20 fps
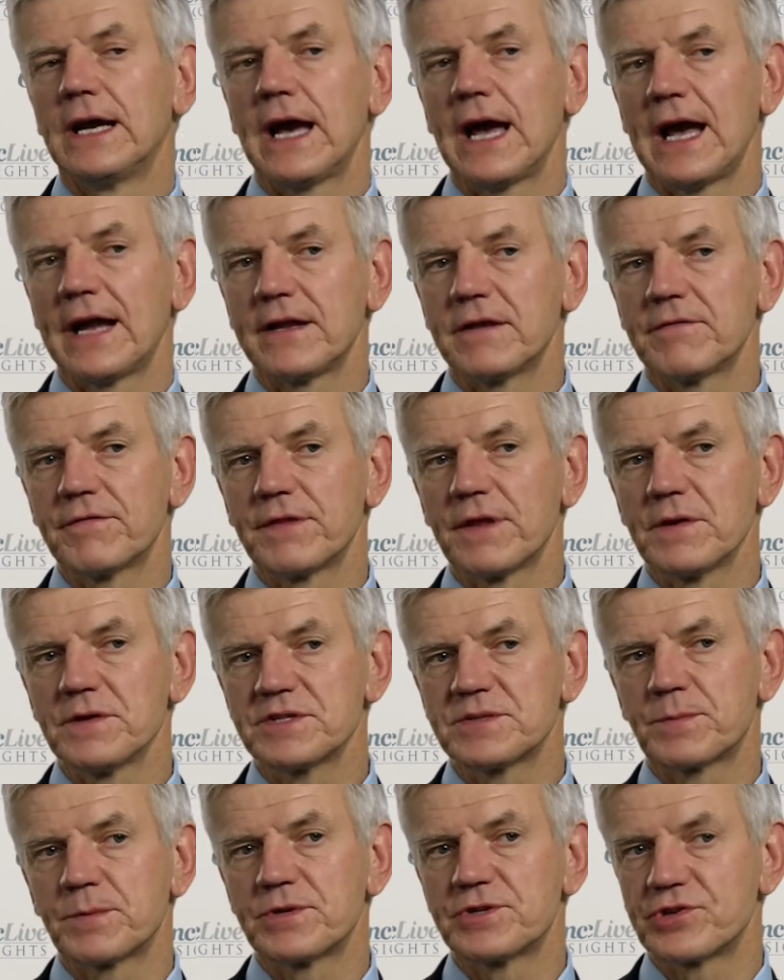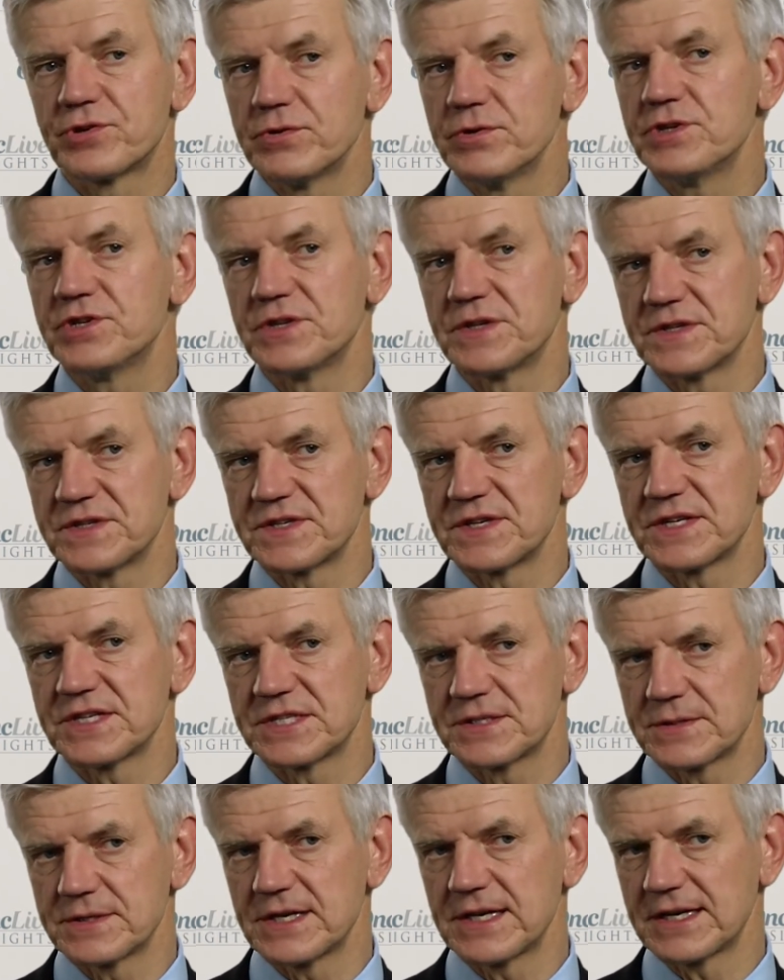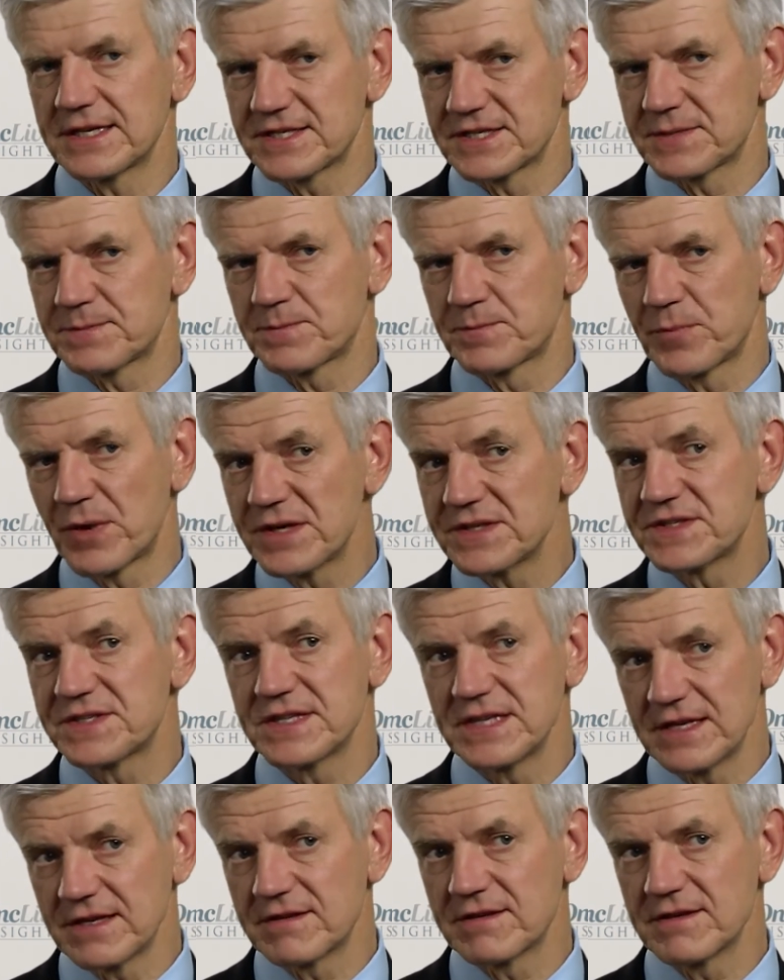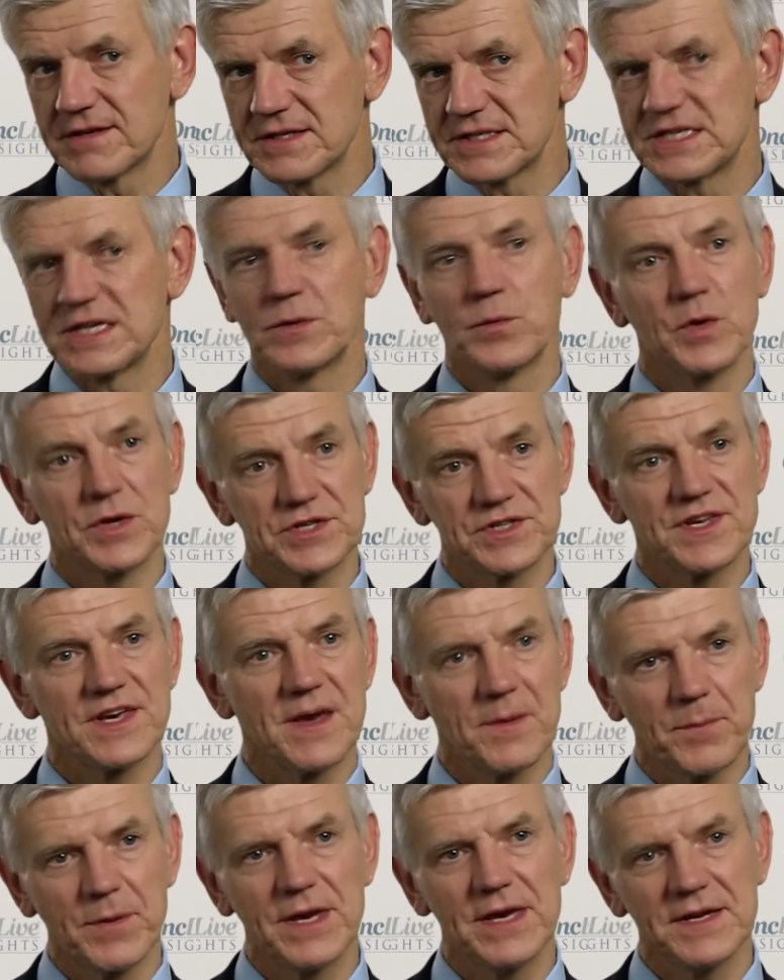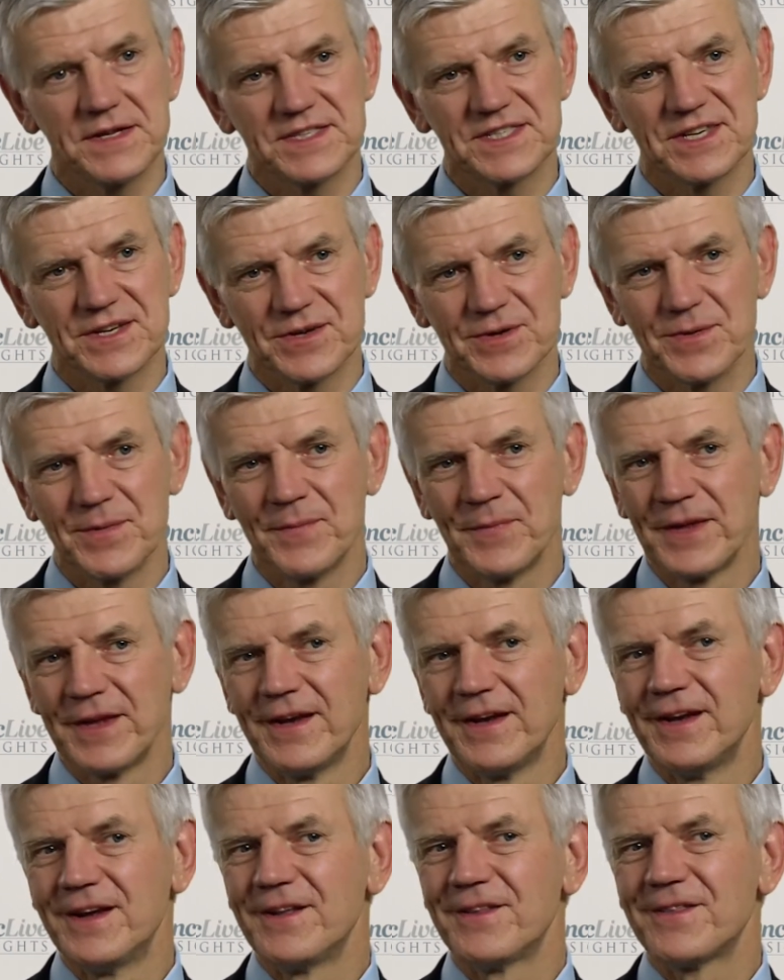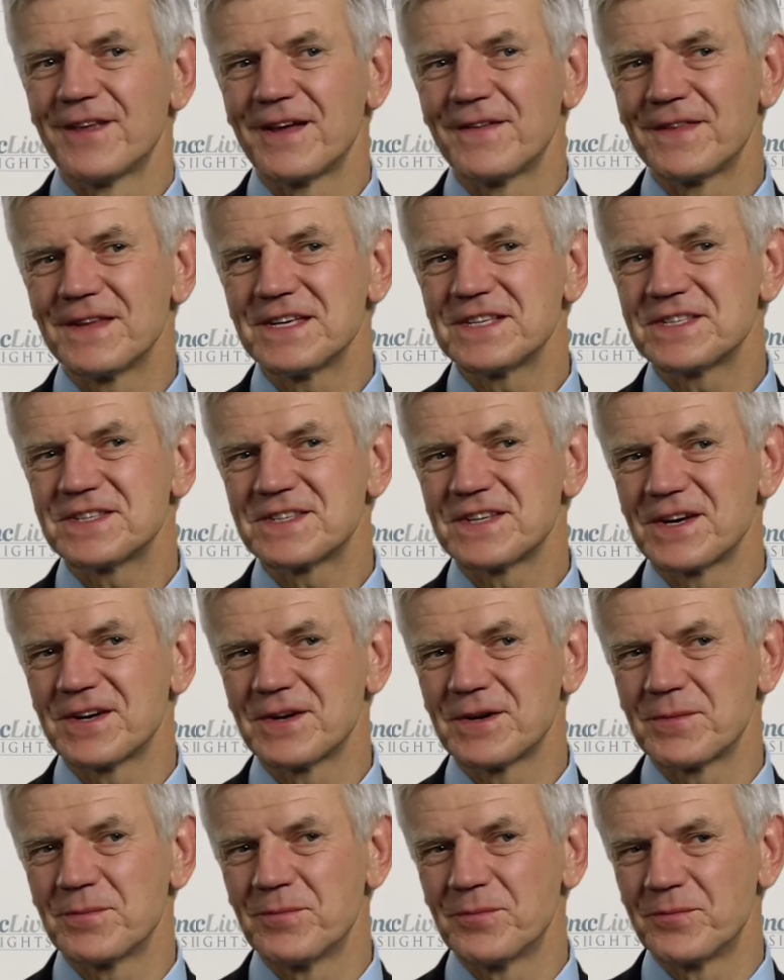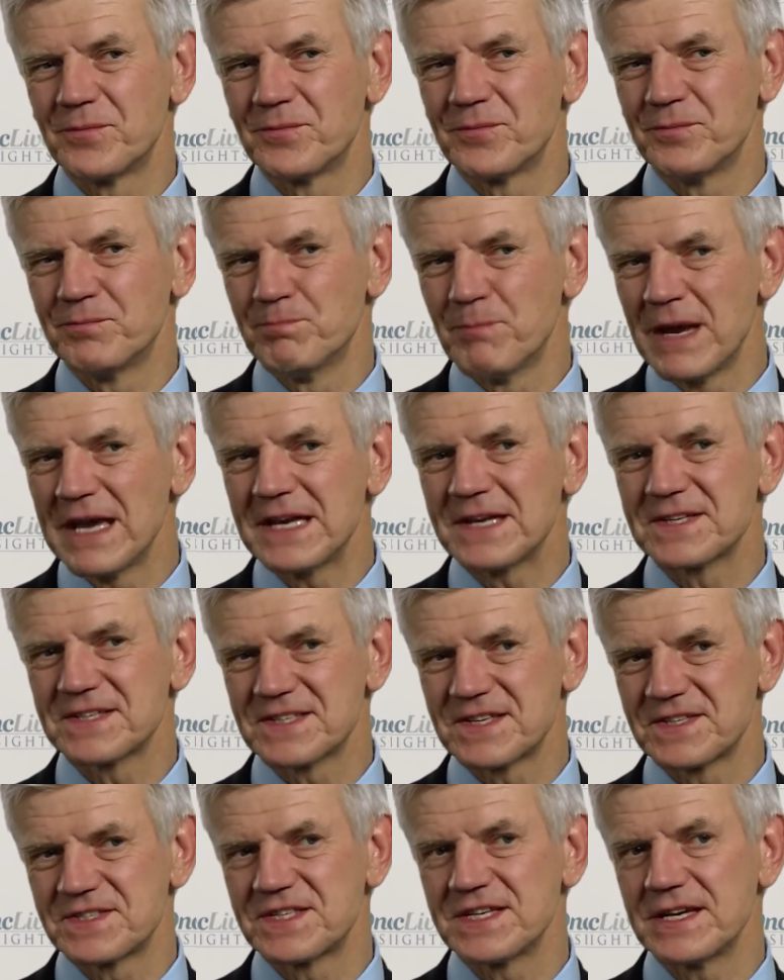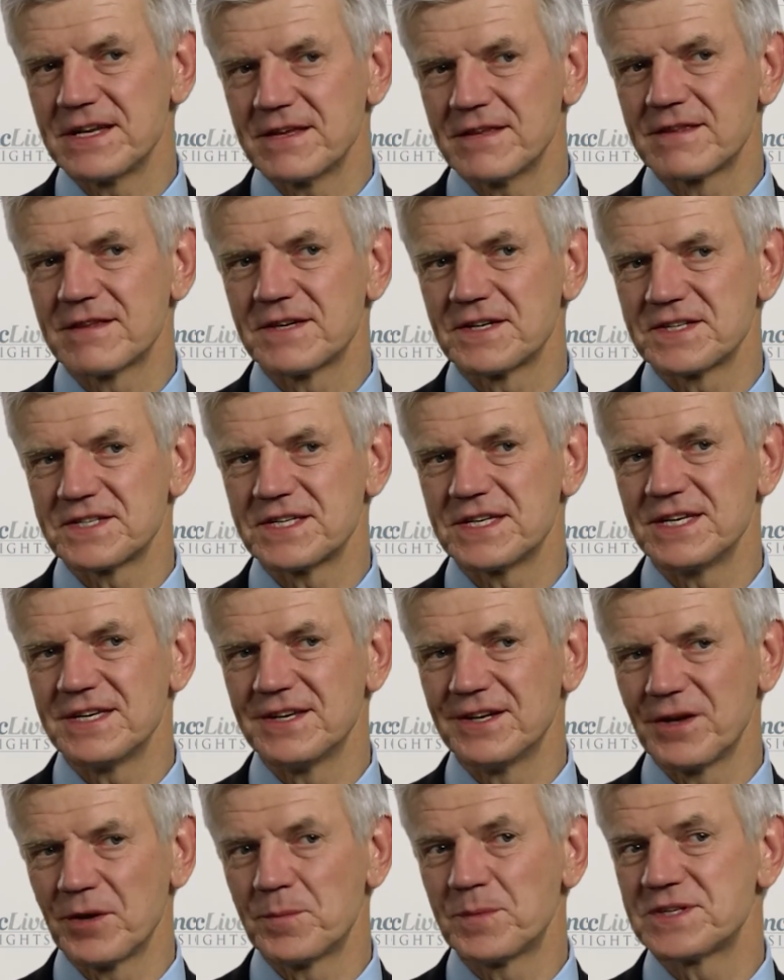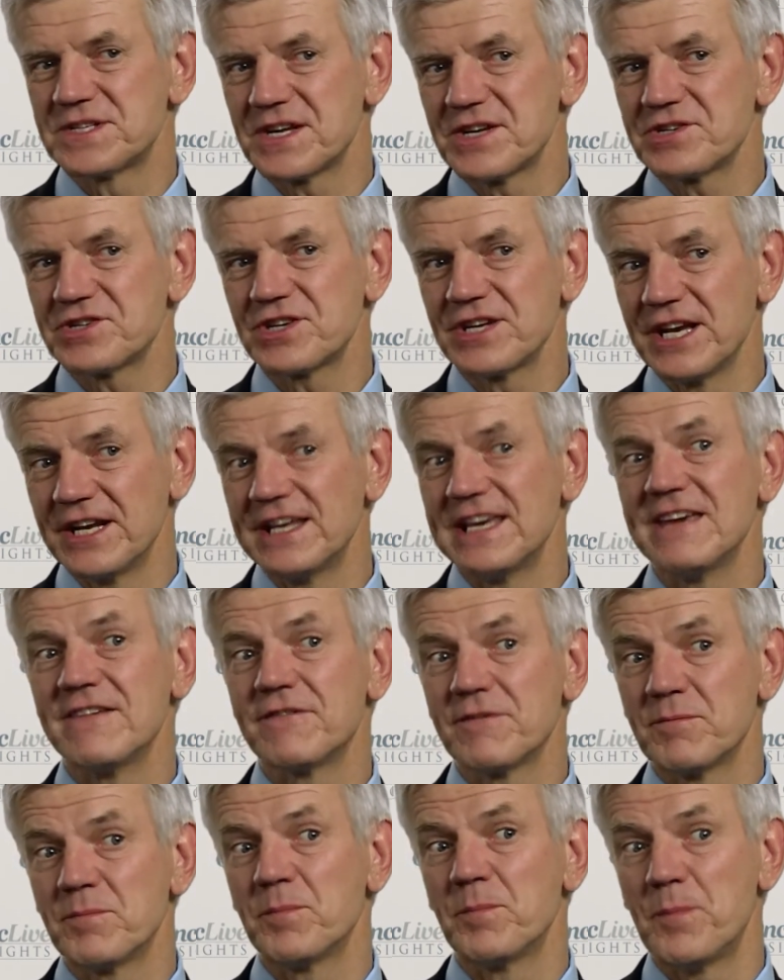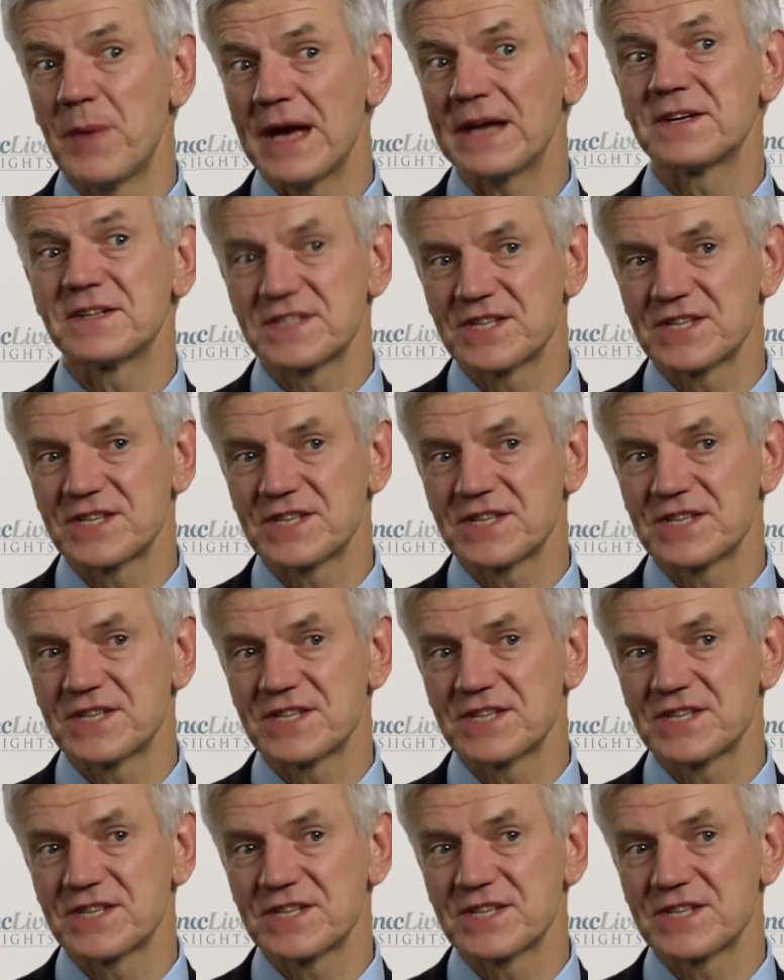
and if those protrusions ex express CD30, which they appear to, then this uh, makes the CD30 you know, potentially an even better